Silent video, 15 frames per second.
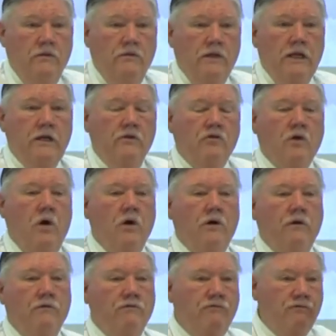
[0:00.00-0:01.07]
These
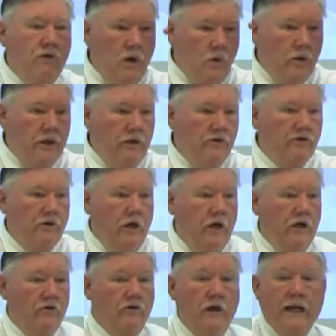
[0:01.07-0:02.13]
are to focus
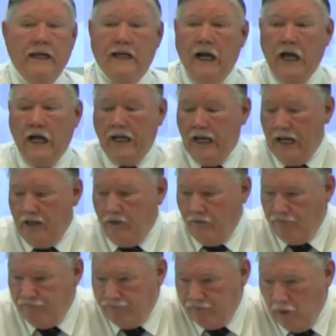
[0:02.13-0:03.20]
us. Like God had
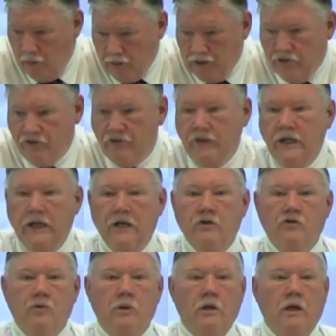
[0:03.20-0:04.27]
to focus the
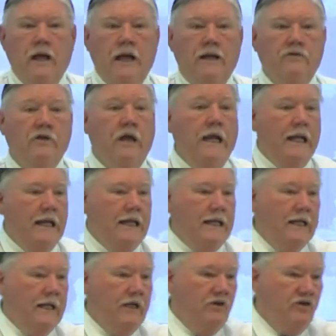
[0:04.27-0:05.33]
Israelites,
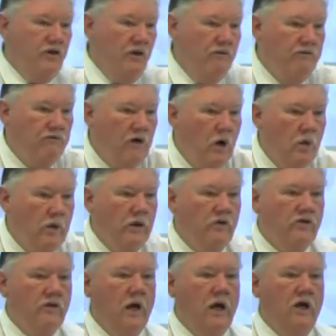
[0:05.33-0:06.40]
He needs to
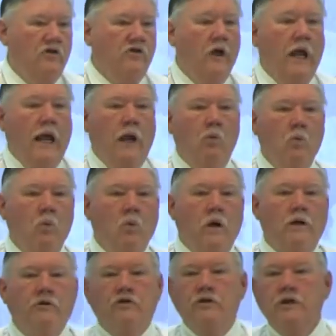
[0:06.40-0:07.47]
focus us. And
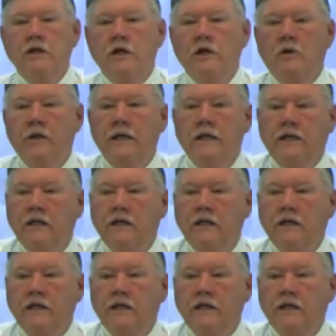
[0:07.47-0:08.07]
once a year, He